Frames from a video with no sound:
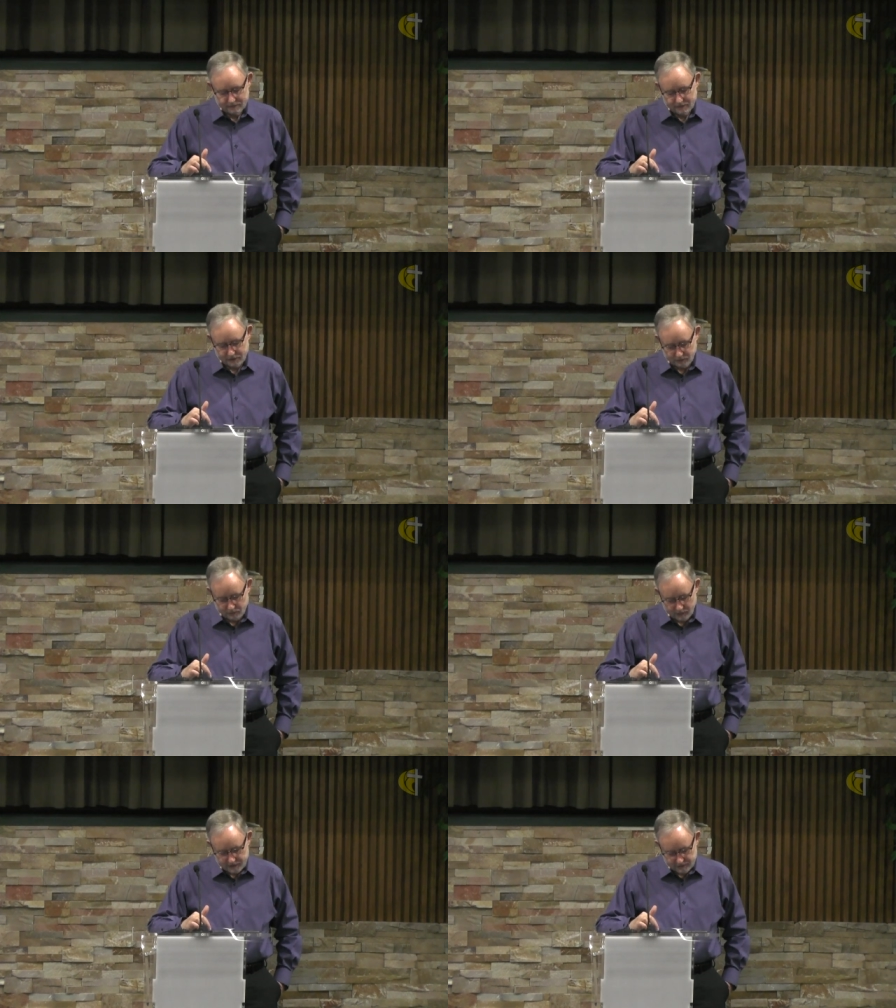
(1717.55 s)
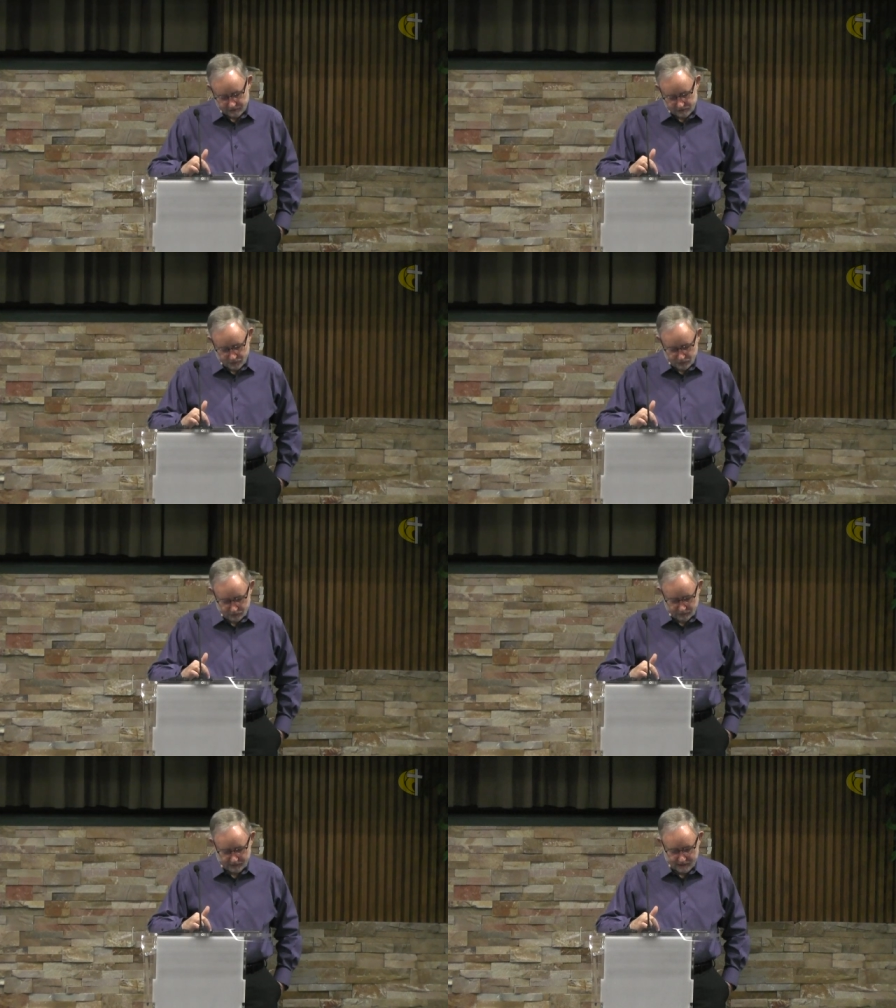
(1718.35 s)
And so grace and
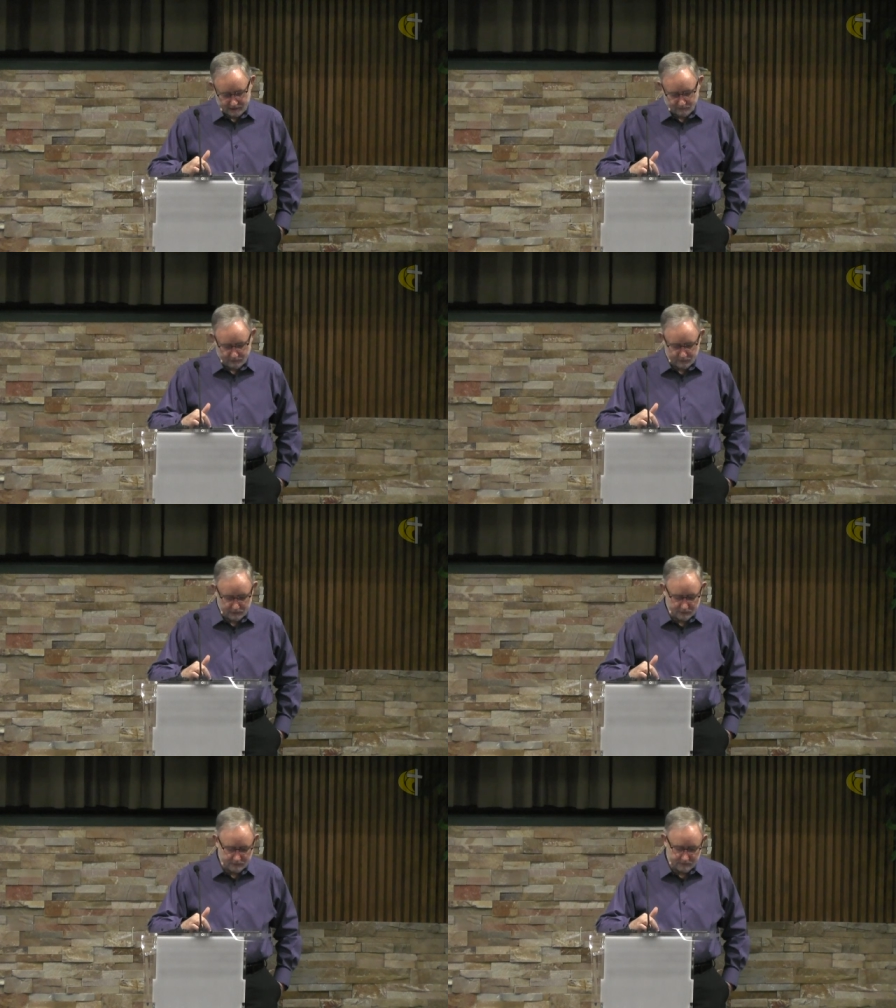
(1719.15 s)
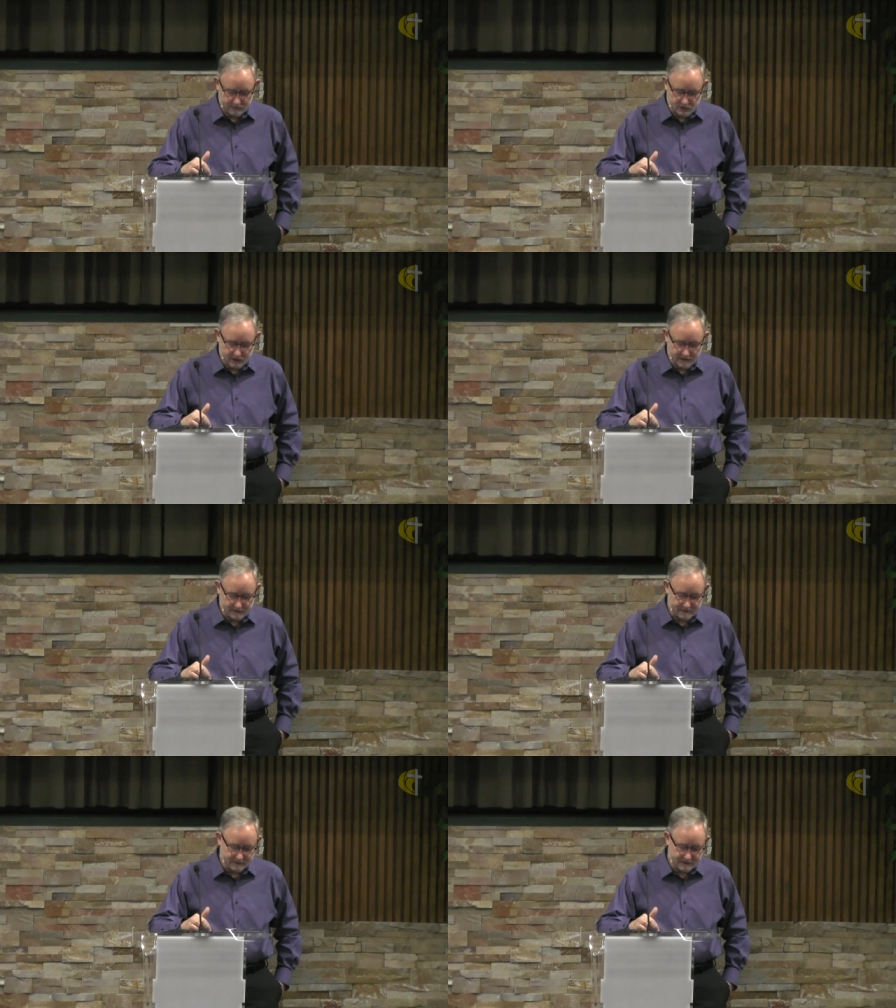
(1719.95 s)
truth came through
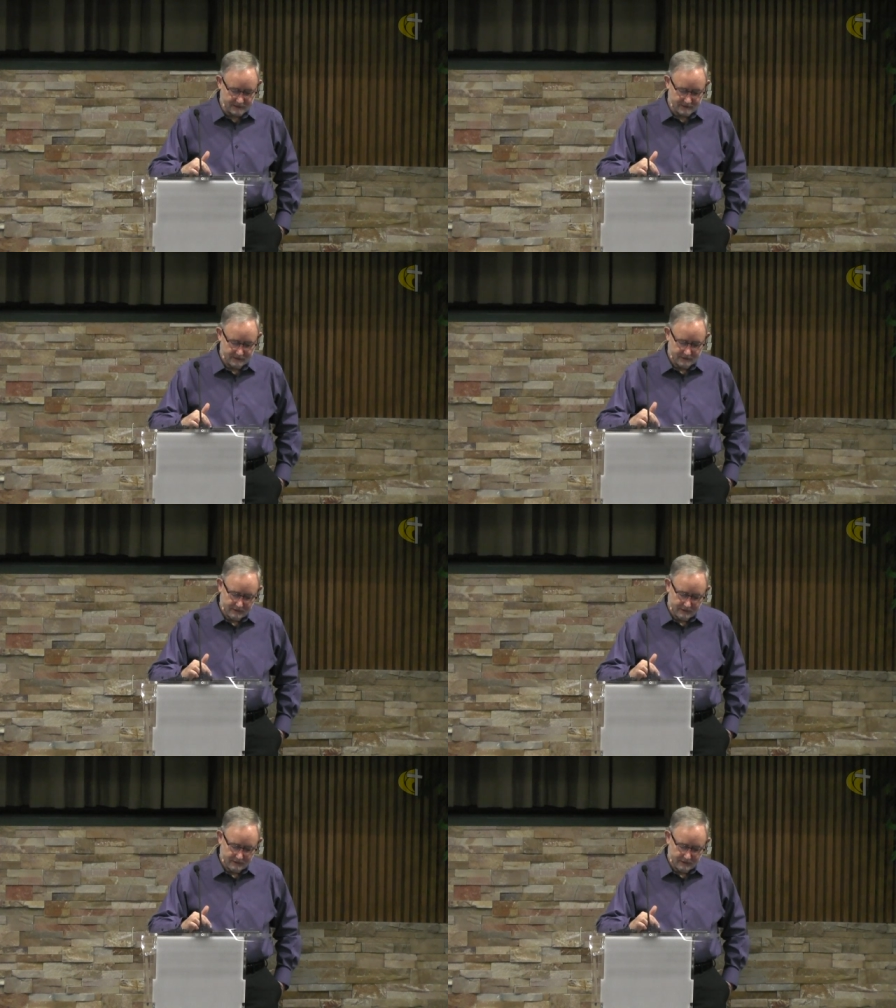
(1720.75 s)
Jesus.